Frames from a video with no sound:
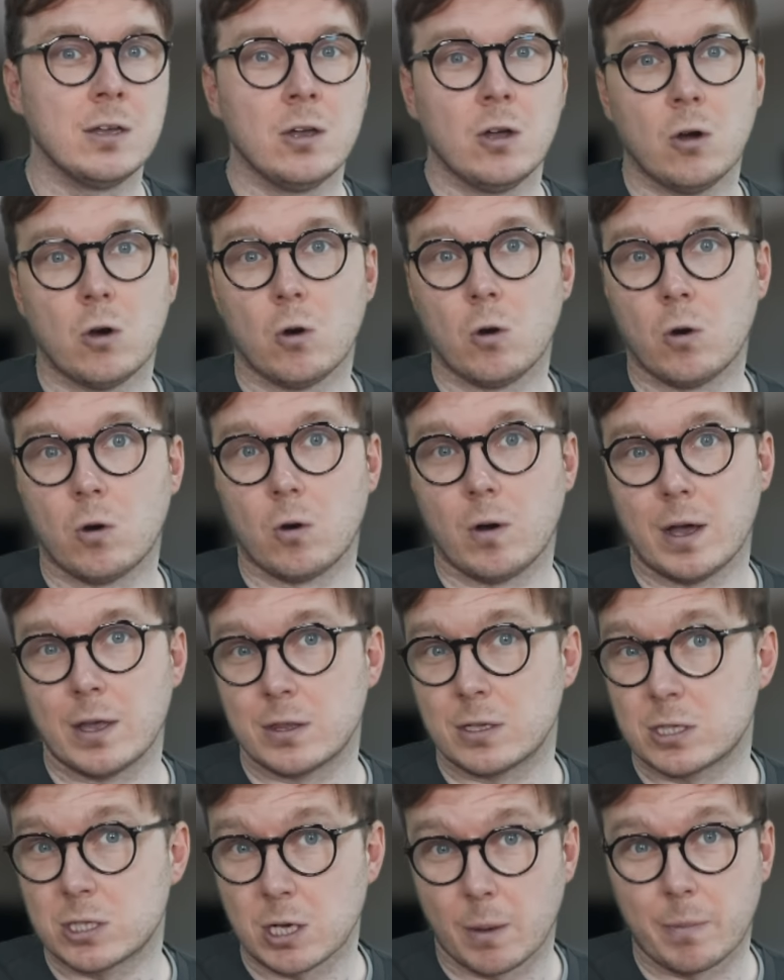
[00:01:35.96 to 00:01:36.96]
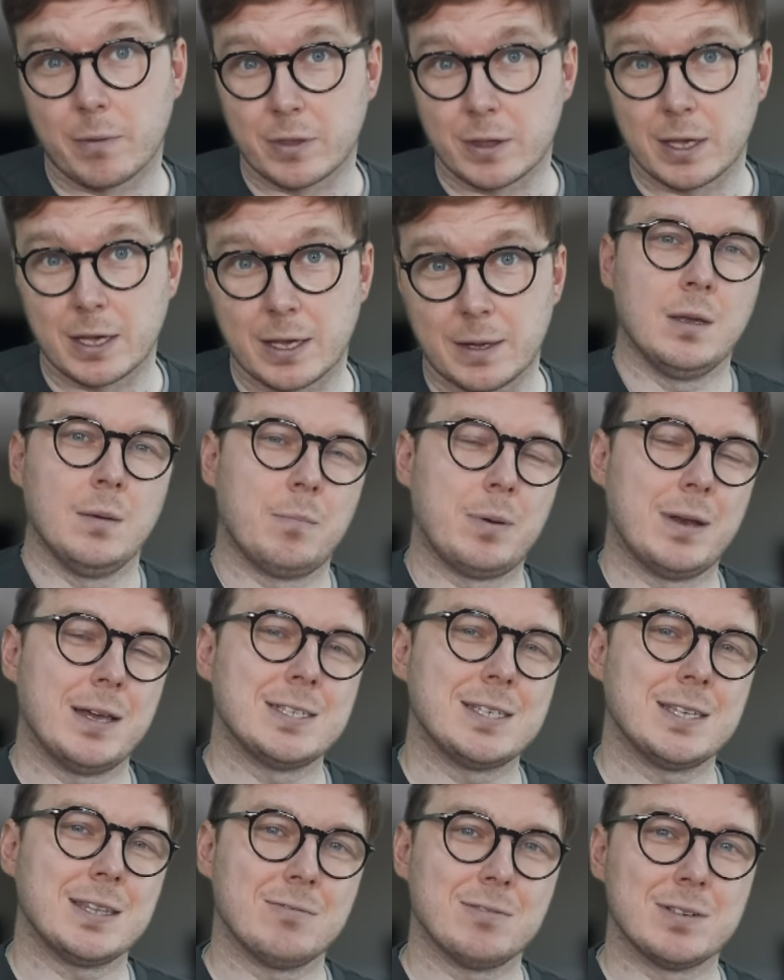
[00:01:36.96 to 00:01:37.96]
or at the top of the ear.
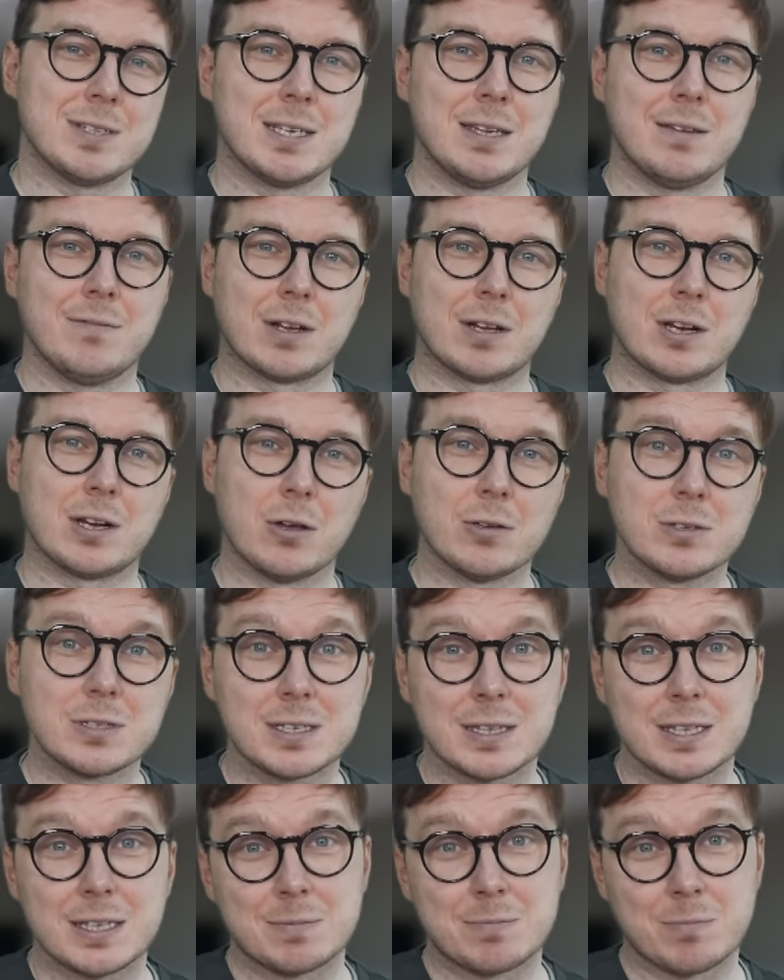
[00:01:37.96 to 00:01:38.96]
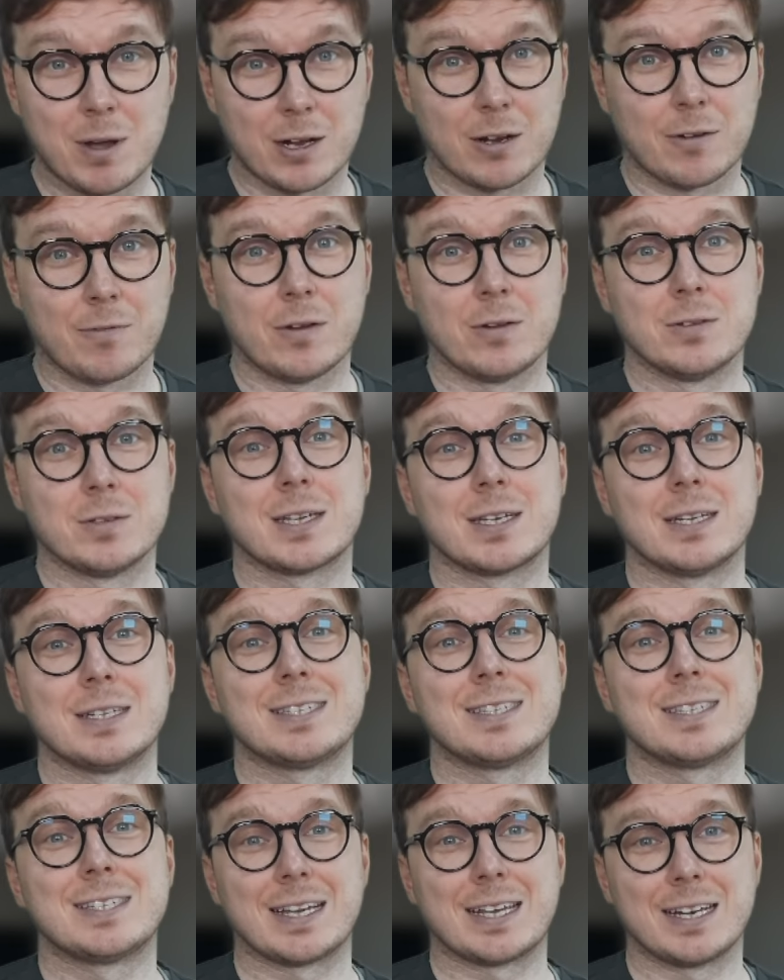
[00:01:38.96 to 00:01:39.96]
Placing the receiver close to these microphones can
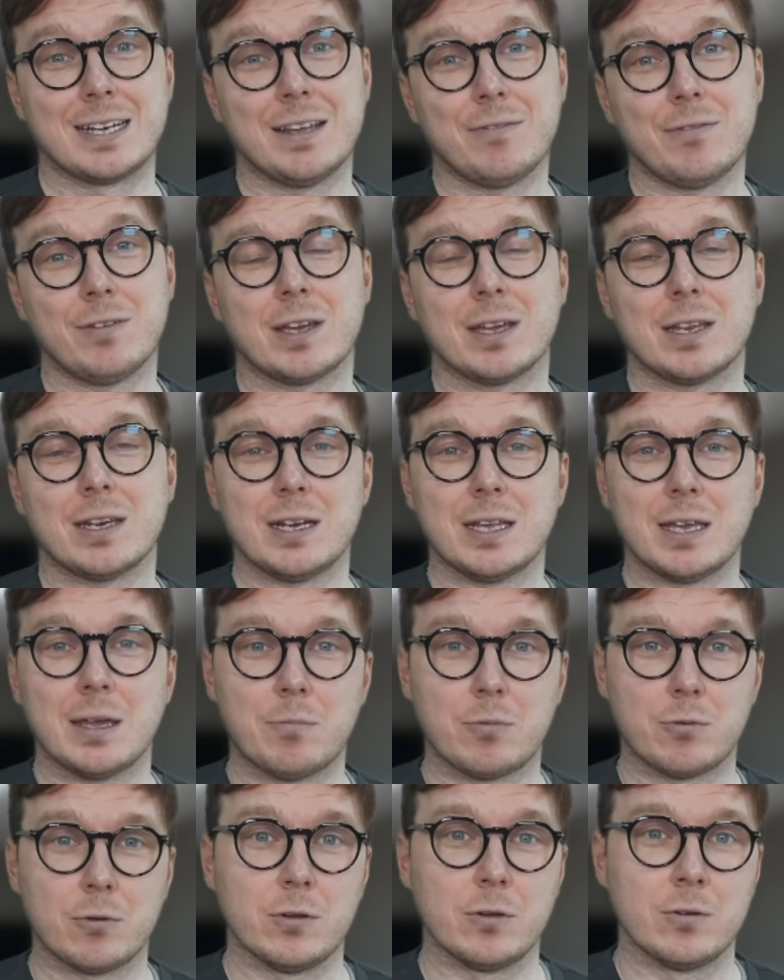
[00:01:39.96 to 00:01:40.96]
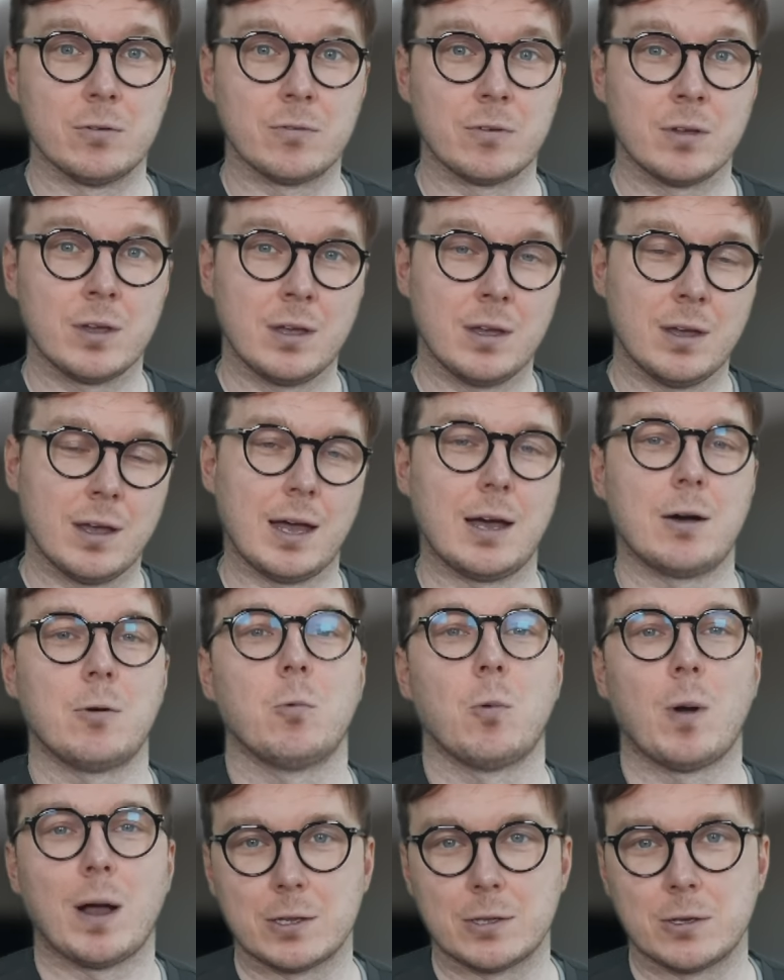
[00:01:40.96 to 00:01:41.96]
significantly improve how
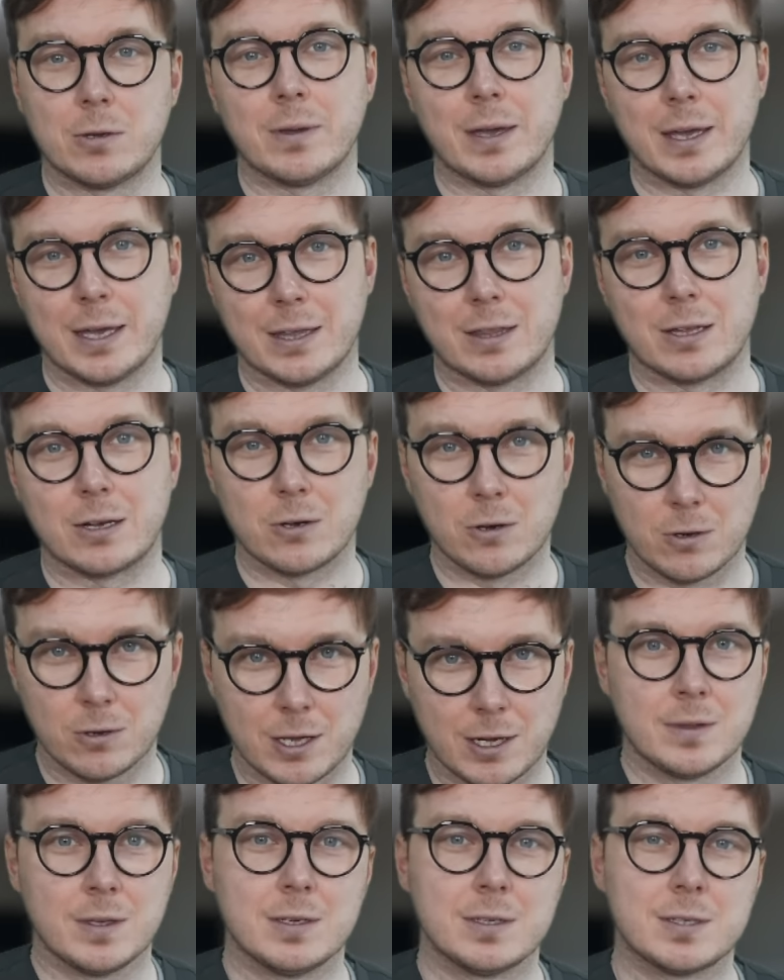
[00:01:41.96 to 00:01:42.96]
well you hear the caller.